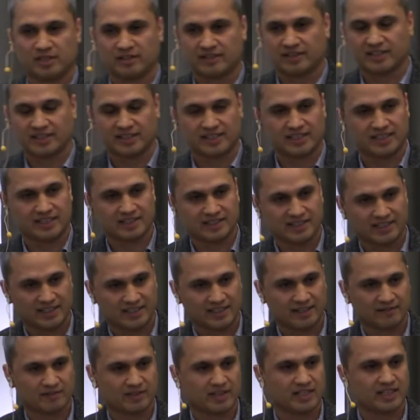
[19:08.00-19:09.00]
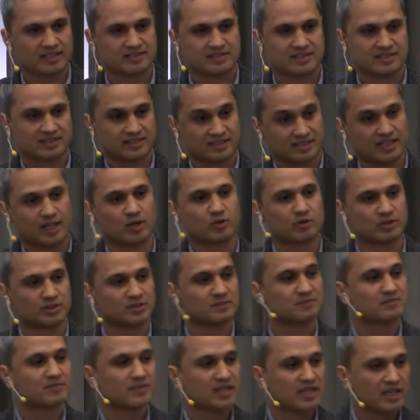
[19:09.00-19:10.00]
learning and is cloud.
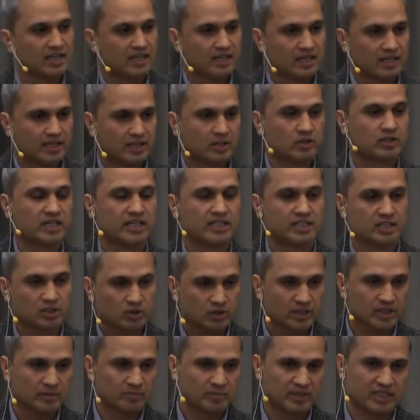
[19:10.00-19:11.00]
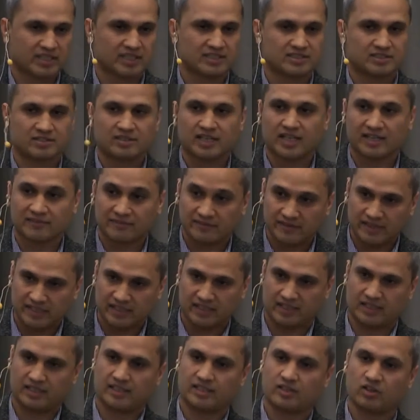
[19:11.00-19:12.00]
You can do it because you have
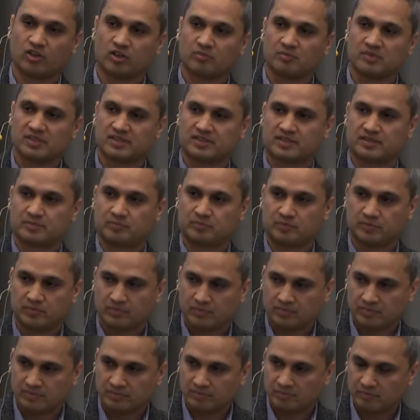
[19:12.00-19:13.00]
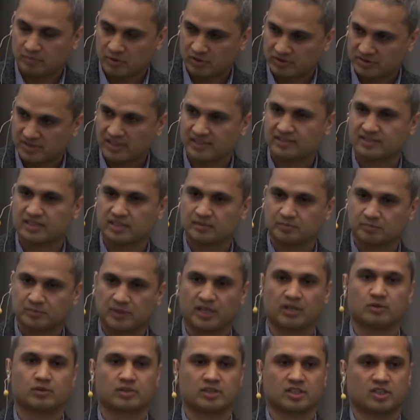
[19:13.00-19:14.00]
an enormous processing
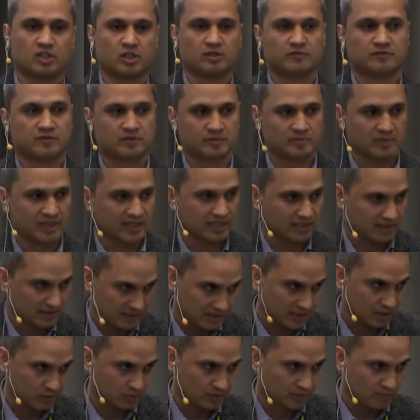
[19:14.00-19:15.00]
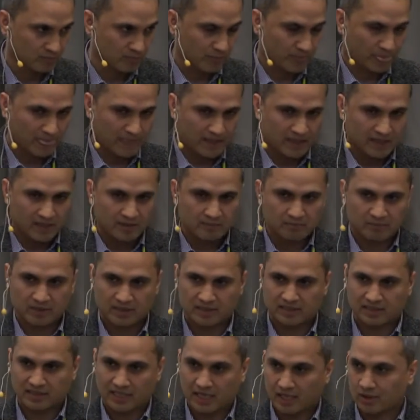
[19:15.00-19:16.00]
power offered by a cloud.
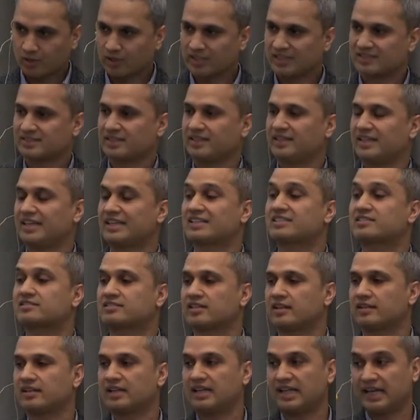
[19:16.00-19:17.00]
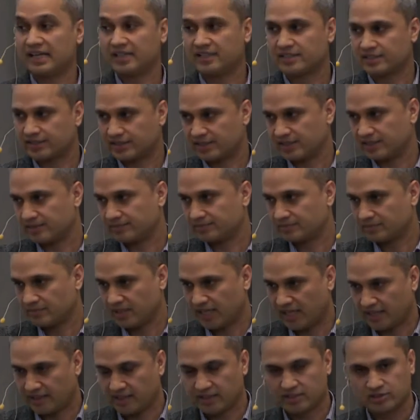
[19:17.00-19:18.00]
But cloud is an external entity,
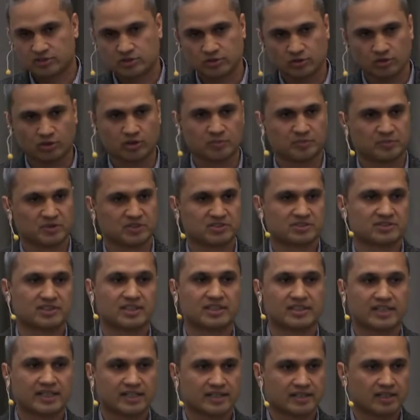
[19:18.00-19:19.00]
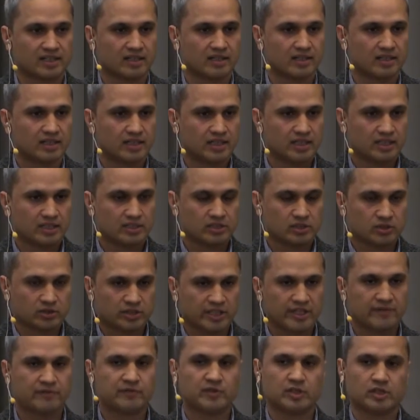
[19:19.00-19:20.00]
and it's your personal data. You
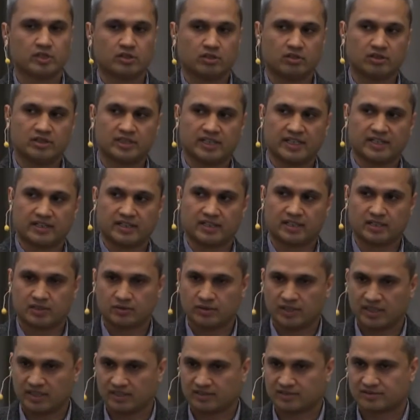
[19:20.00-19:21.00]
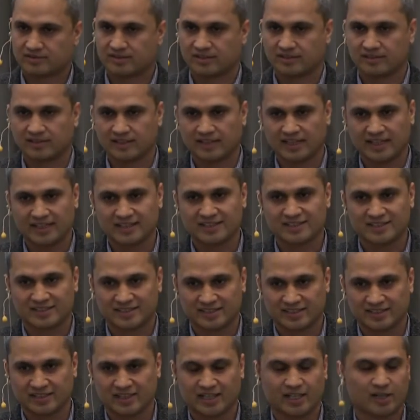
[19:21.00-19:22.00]
give your data to an external
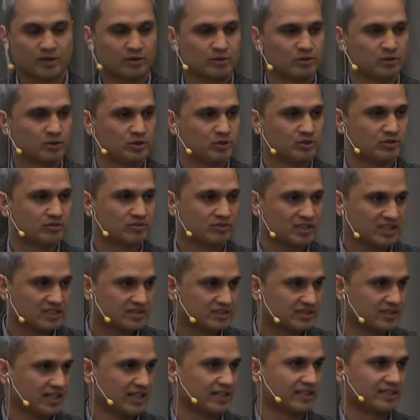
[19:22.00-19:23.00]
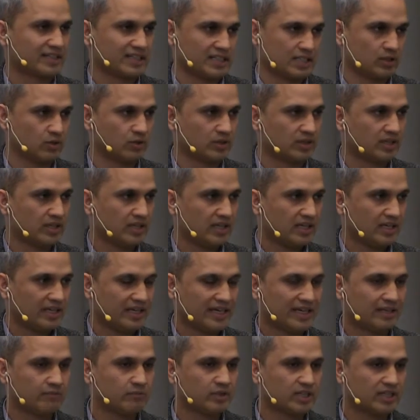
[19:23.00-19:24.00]
entity. How do you trust that cloud?
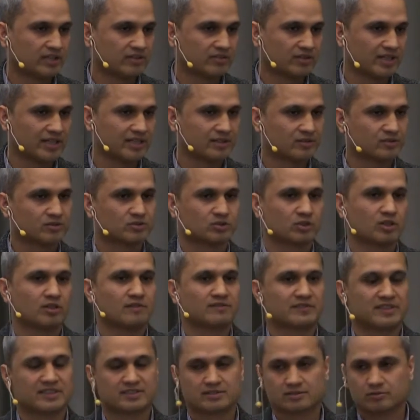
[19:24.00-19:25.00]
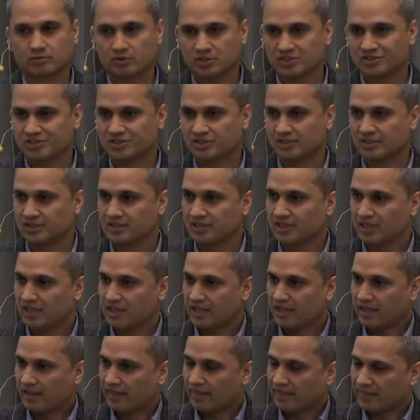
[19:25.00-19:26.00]
And we are trying to solve this question,
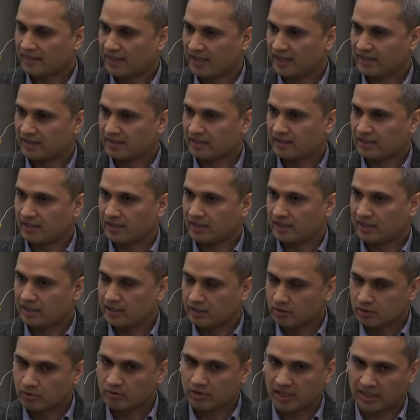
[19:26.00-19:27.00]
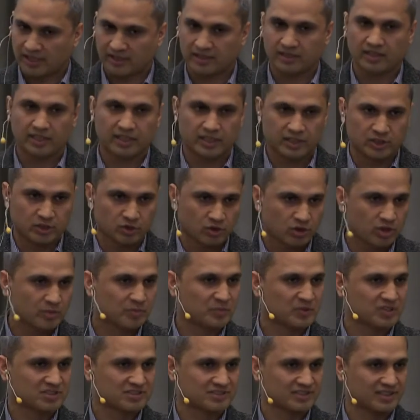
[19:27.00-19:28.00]
that you run your
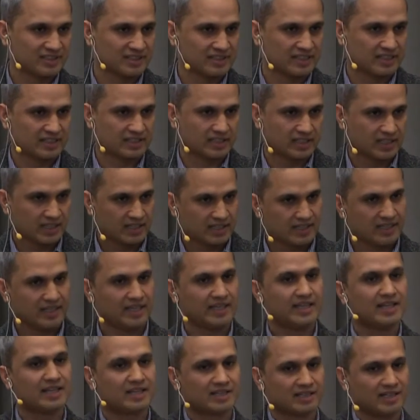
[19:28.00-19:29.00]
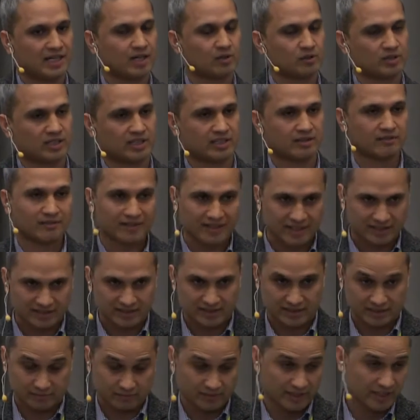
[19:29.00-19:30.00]
personal data in a cloud
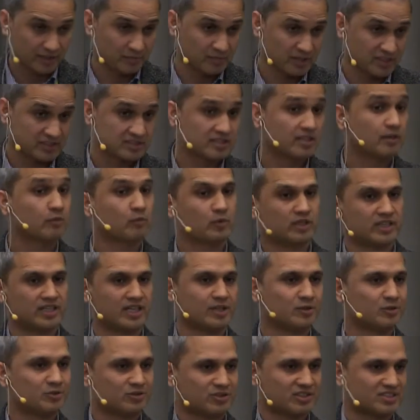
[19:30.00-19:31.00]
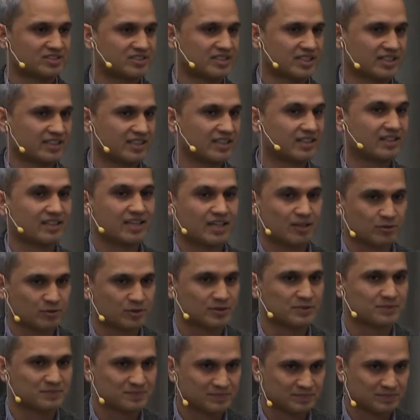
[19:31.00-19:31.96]
environment without trusting the cloud,